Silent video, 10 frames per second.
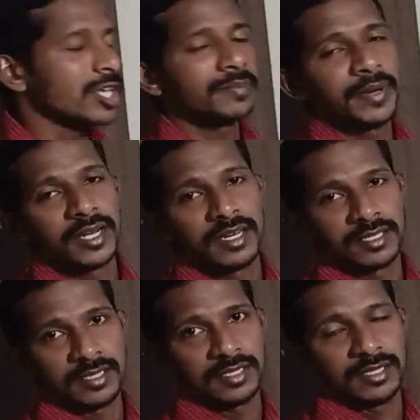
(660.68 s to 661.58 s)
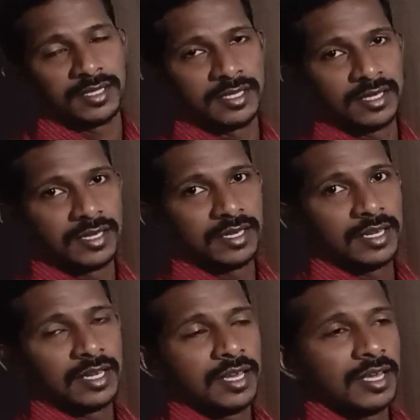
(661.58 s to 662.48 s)
prospectus,
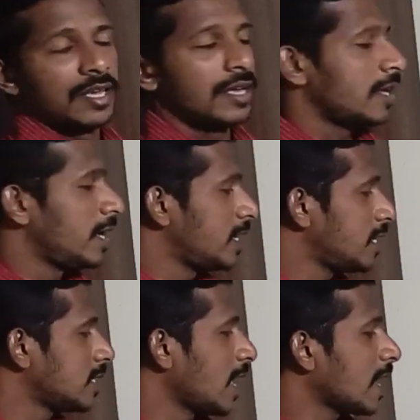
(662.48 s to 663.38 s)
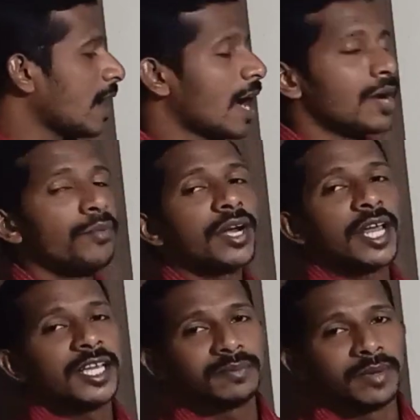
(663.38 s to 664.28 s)
it is like an
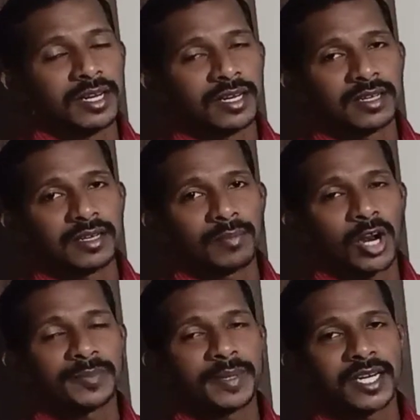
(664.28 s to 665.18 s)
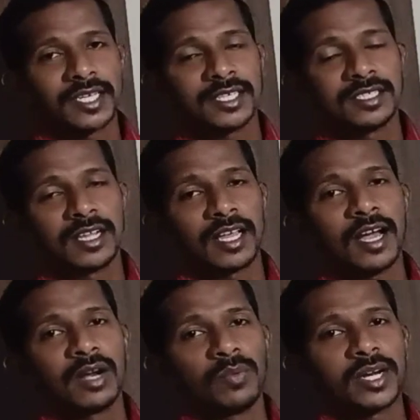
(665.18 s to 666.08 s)
advertisement. Prospectus is
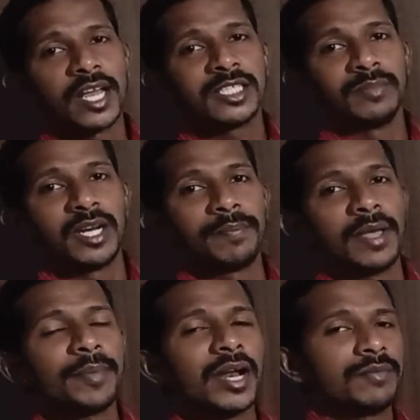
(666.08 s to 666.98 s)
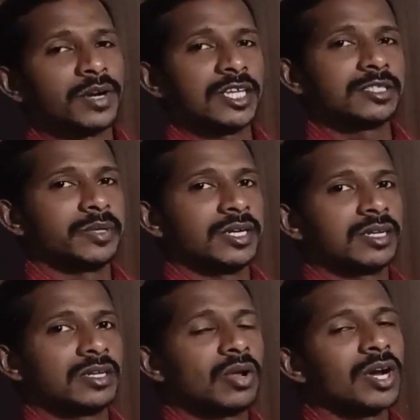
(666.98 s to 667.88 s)
like an advertisement, paper
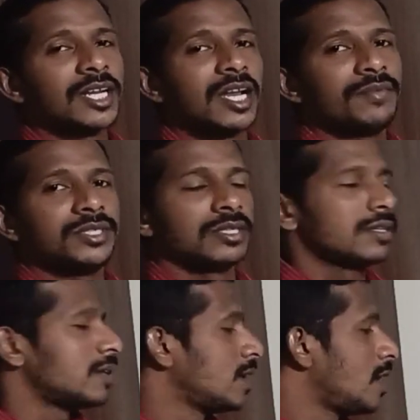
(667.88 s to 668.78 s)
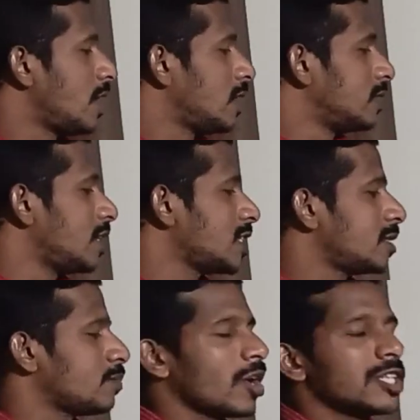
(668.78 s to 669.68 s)
advertisement, not television.
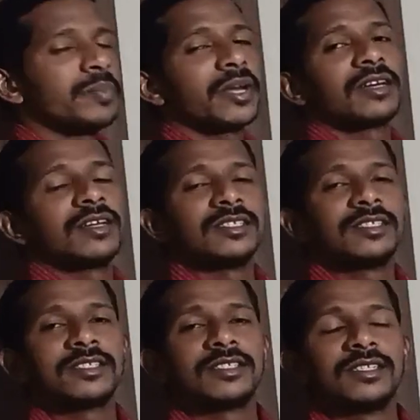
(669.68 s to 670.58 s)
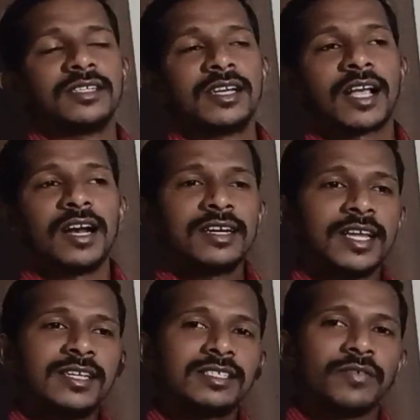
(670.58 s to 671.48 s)
This prospectus
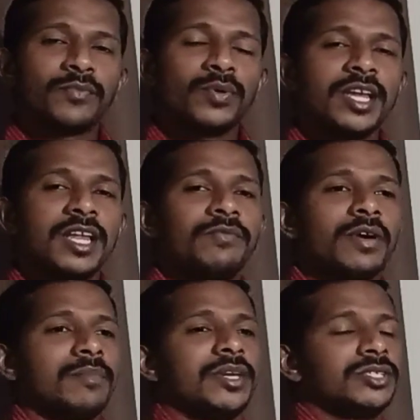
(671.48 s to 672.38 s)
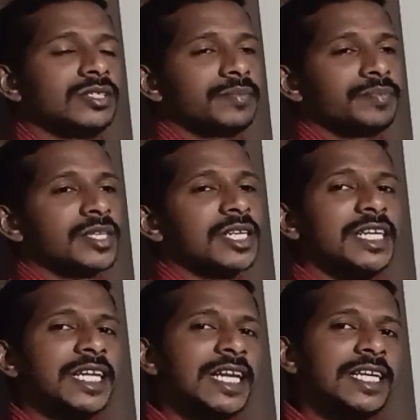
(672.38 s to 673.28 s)
contains the full information,
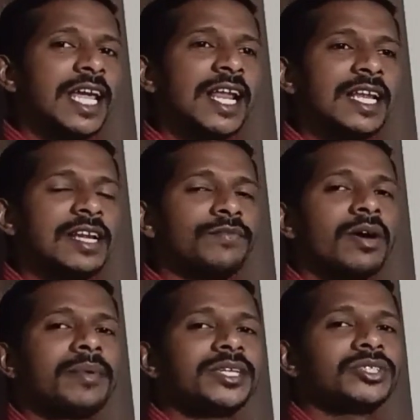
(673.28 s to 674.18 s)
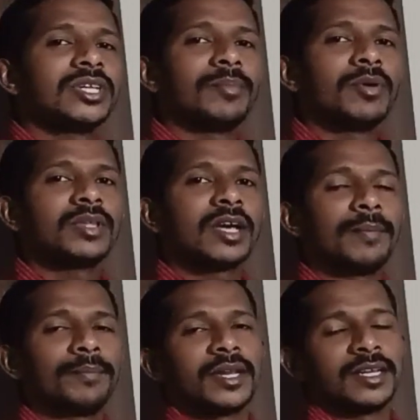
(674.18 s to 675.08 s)
detailed information about the
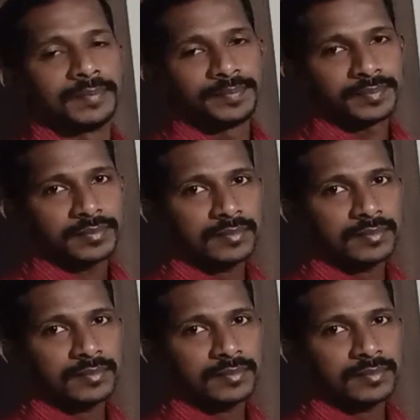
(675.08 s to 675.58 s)
company.